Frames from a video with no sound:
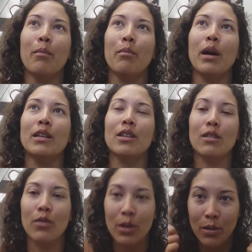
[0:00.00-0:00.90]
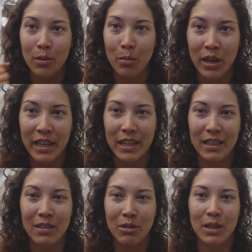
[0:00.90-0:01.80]
But just for your own brain,
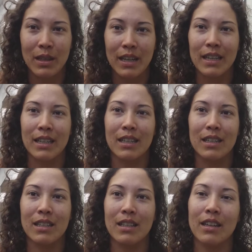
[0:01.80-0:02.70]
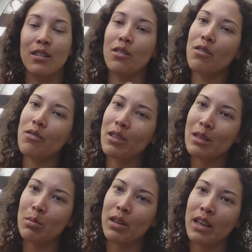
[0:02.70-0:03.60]
it's a really good idea just to like go over
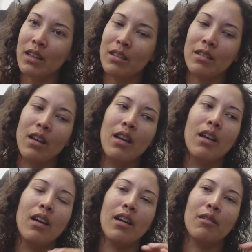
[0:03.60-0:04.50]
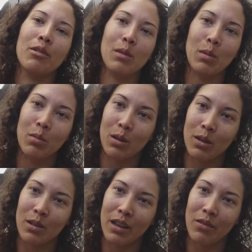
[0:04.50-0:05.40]
these plans with the people that
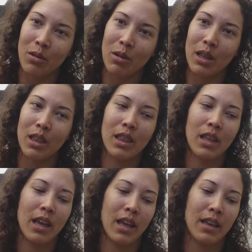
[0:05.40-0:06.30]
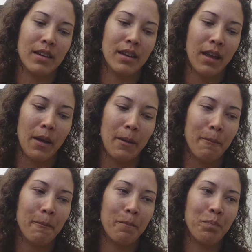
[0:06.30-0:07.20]
you're diving with, and
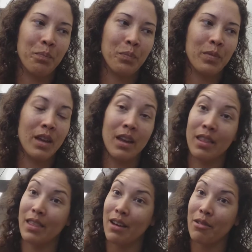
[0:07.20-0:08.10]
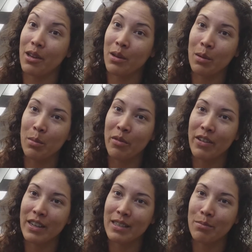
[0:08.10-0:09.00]
that way you can
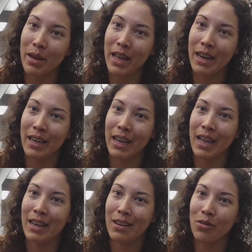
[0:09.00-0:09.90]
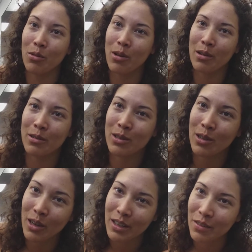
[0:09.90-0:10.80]
prevent some panic. And if you are
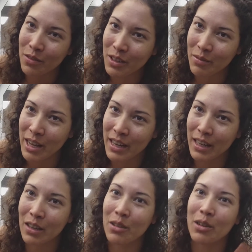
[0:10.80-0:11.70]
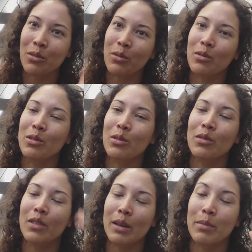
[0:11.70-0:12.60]
starting to feel panic, you can sort
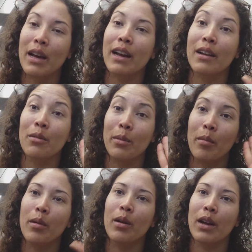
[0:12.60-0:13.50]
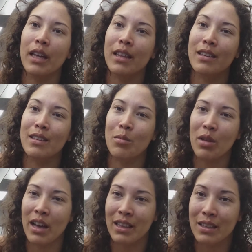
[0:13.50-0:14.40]
of think back and remember, okay, this is the
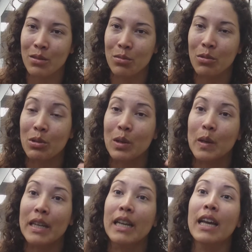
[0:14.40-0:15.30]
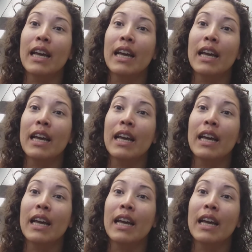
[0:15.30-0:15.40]
plan, this is what we're doing.